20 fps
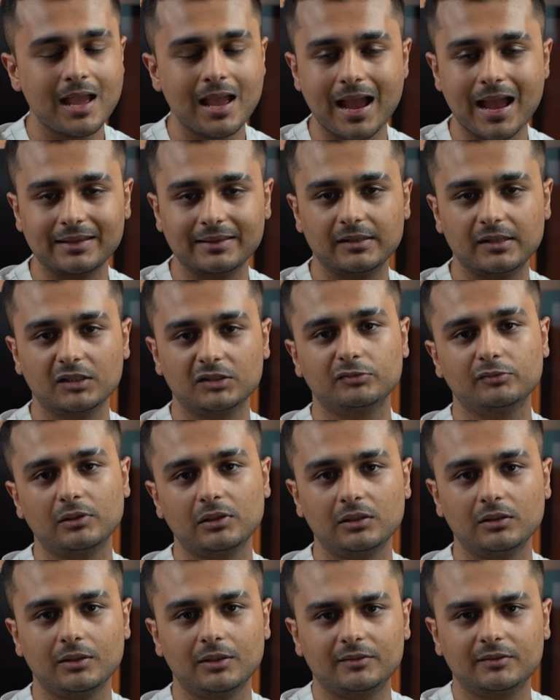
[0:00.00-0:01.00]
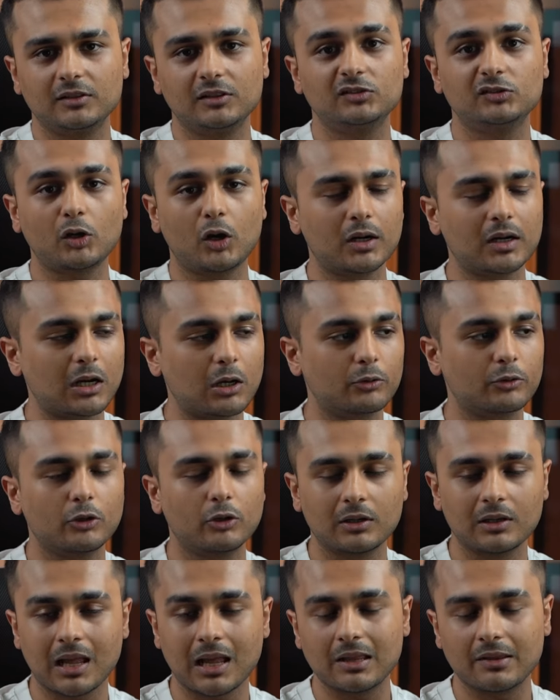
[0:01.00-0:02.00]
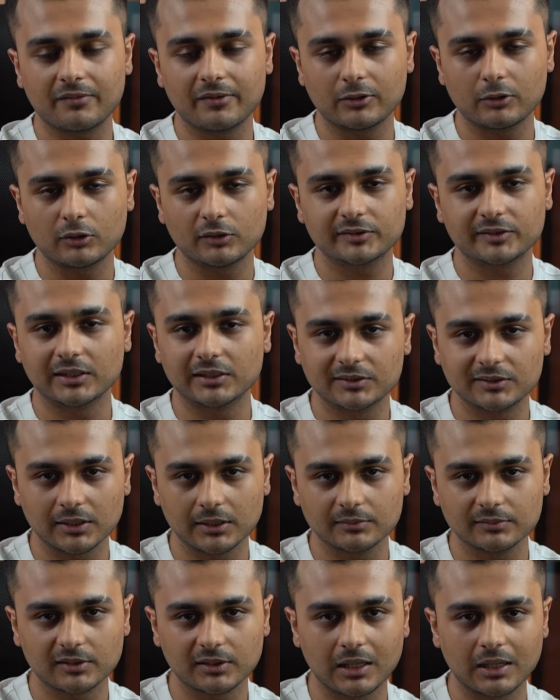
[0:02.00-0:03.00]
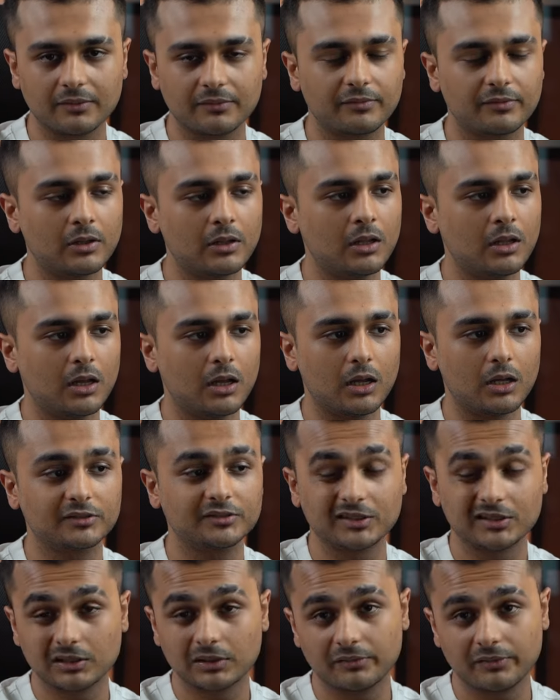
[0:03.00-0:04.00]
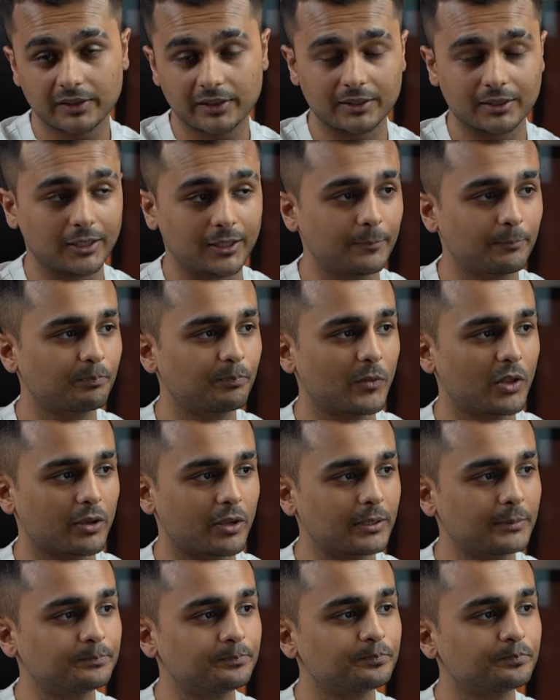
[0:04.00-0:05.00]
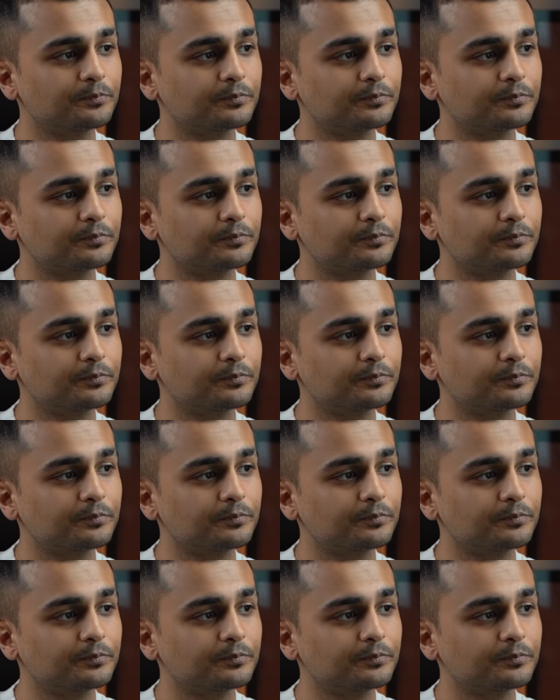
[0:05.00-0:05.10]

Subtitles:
and this will literally sort out your life and your sales team's life significantly. Okay.